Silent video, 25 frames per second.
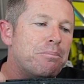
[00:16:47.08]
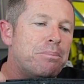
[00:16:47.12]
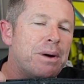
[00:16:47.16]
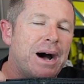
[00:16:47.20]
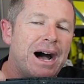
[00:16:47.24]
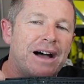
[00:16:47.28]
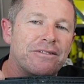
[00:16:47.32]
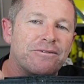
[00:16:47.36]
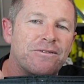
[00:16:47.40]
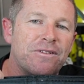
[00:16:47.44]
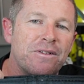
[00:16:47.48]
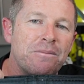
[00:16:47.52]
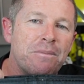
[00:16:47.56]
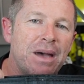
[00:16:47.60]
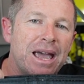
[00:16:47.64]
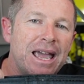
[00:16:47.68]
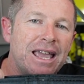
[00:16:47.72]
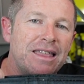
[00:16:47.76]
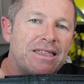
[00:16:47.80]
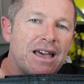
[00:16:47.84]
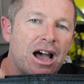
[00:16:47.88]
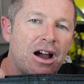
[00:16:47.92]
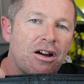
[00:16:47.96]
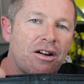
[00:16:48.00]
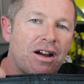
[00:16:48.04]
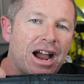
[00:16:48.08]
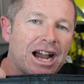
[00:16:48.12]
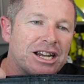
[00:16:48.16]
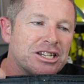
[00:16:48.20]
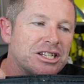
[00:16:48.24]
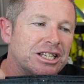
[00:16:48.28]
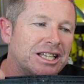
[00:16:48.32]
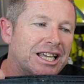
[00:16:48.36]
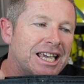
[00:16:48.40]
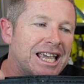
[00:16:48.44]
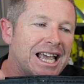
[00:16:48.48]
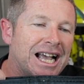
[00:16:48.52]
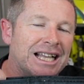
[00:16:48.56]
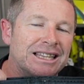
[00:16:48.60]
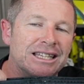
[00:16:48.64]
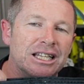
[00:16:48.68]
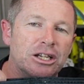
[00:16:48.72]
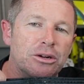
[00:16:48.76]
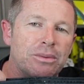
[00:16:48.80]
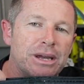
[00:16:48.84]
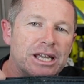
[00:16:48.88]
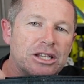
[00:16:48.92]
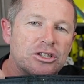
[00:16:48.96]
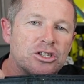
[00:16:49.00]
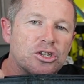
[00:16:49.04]
but for me they are actually a
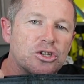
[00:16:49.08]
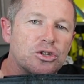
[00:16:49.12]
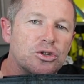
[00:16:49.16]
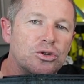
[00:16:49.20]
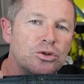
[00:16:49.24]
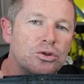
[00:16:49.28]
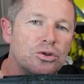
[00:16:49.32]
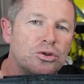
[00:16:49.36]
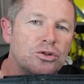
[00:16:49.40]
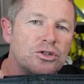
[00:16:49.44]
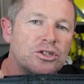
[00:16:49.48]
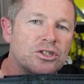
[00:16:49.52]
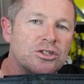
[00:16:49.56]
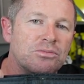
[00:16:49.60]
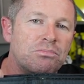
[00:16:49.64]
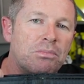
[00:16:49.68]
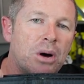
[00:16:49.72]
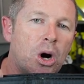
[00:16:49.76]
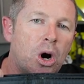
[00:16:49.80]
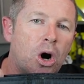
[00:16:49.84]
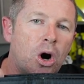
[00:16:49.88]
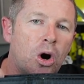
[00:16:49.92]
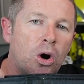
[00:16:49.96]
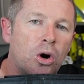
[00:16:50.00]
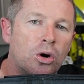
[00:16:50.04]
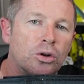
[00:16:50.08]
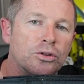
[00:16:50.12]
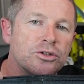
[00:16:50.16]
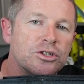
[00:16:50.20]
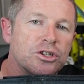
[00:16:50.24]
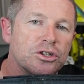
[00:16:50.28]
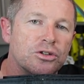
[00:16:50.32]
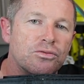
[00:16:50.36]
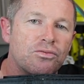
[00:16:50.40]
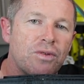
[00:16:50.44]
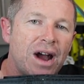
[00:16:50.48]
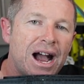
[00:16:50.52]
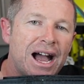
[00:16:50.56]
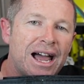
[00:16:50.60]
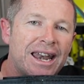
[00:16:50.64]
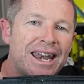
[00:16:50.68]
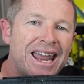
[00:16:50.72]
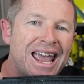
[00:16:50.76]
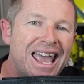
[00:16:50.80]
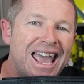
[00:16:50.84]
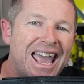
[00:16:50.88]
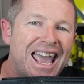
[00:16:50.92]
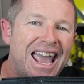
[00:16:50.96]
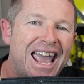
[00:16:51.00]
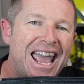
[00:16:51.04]
little bit too small to
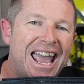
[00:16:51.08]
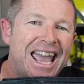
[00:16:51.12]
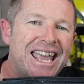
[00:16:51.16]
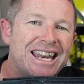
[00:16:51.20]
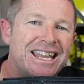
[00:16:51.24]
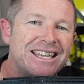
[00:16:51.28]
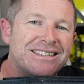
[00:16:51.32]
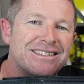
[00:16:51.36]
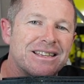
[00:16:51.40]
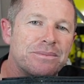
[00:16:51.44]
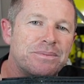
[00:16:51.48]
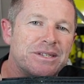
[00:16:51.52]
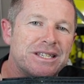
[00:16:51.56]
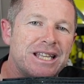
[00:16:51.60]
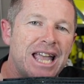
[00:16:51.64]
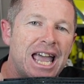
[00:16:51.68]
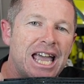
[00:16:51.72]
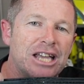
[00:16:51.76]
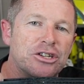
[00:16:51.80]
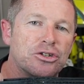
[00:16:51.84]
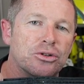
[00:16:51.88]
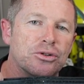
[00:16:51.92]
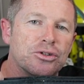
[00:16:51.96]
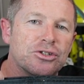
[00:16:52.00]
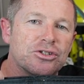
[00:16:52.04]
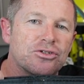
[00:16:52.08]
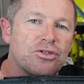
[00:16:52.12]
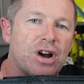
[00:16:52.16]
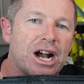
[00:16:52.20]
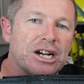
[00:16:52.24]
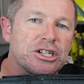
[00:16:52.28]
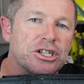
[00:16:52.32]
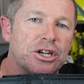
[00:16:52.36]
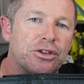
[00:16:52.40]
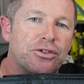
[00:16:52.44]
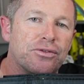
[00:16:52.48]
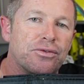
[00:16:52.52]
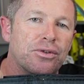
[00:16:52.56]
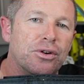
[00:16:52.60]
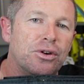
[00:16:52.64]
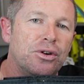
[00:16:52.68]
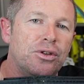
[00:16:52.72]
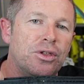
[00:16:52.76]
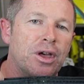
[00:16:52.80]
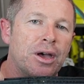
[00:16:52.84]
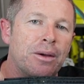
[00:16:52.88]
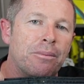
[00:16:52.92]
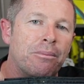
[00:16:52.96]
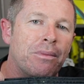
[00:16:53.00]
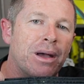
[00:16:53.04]
run any substantial structure
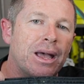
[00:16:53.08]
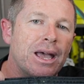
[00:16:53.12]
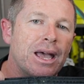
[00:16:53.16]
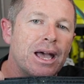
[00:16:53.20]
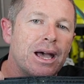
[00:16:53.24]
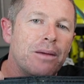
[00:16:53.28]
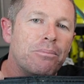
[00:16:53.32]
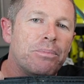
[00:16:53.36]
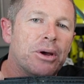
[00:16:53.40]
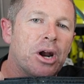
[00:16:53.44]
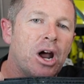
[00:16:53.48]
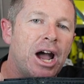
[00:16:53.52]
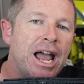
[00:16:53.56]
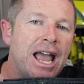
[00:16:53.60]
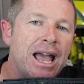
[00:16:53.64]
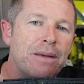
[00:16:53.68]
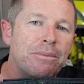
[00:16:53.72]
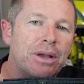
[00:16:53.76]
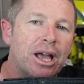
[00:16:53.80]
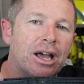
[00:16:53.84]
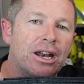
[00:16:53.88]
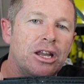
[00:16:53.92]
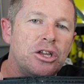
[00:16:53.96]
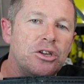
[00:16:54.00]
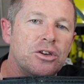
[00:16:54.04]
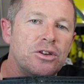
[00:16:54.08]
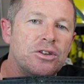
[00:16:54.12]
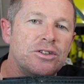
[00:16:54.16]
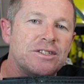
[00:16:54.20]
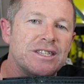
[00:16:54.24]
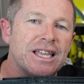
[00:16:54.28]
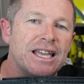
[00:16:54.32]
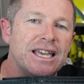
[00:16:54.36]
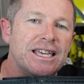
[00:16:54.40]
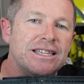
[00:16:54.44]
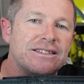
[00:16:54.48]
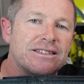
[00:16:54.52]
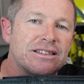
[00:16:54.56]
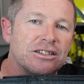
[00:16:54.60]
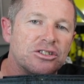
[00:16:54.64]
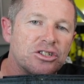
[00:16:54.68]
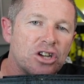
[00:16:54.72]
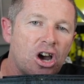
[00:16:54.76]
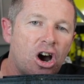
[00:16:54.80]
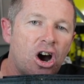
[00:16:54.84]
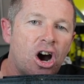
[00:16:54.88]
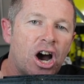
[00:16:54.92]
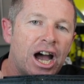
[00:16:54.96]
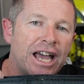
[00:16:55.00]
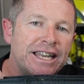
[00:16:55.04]
through them. But I am going to use these to
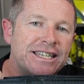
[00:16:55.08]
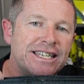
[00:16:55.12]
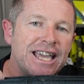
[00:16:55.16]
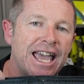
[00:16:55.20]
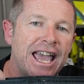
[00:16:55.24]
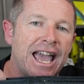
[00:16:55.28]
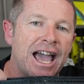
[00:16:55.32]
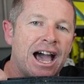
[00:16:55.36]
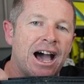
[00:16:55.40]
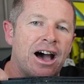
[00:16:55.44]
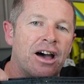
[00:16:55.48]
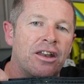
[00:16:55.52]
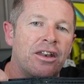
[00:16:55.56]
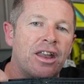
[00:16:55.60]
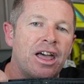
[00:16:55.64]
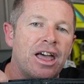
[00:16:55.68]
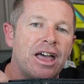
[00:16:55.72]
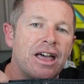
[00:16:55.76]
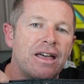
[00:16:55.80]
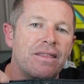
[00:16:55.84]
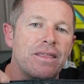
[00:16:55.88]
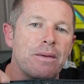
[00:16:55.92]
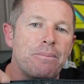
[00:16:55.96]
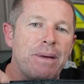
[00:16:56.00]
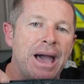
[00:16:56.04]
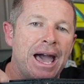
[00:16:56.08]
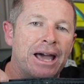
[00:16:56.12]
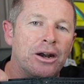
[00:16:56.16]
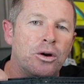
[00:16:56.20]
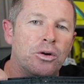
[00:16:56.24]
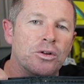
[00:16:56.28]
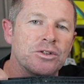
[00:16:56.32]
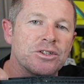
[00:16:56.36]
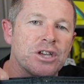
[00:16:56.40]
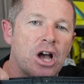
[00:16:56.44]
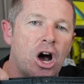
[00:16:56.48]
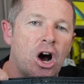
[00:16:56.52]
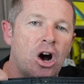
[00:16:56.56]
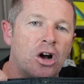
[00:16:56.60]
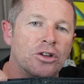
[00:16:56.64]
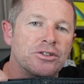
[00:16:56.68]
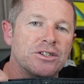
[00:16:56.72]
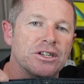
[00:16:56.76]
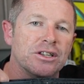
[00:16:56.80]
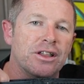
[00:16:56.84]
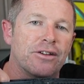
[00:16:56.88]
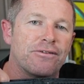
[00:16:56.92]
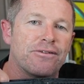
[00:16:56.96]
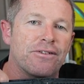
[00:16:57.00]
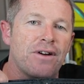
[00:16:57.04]
tie down the panels
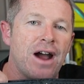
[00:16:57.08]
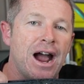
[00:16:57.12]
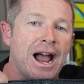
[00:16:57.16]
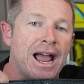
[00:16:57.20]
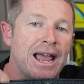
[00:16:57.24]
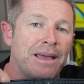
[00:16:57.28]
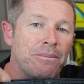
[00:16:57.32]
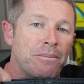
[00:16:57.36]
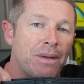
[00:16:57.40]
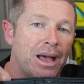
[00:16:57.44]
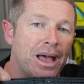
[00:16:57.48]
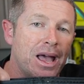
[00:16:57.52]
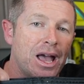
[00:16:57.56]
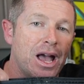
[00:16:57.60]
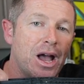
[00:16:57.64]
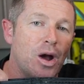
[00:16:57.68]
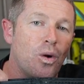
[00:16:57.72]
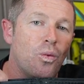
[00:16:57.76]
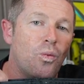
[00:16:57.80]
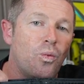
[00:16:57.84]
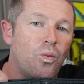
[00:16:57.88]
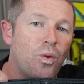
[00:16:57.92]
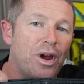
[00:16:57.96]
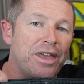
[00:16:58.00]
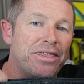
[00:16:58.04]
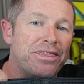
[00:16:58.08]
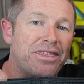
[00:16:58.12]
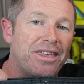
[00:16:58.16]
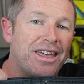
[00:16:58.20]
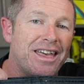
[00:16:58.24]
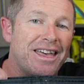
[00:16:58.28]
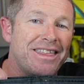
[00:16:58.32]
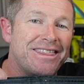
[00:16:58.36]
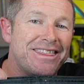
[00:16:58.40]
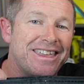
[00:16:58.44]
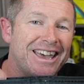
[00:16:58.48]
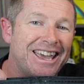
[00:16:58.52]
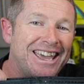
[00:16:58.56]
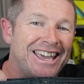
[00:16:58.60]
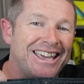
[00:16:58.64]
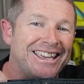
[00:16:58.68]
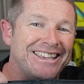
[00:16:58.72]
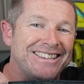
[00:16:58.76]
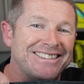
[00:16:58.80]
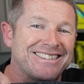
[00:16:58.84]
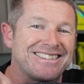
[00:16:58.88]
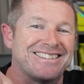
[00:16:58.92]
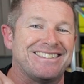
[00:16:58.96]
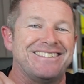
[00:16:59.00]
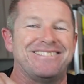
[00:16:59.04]
onto the frame with
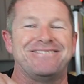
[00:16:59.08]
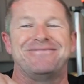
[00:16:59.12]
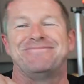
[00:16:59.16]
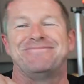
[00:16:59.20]
these.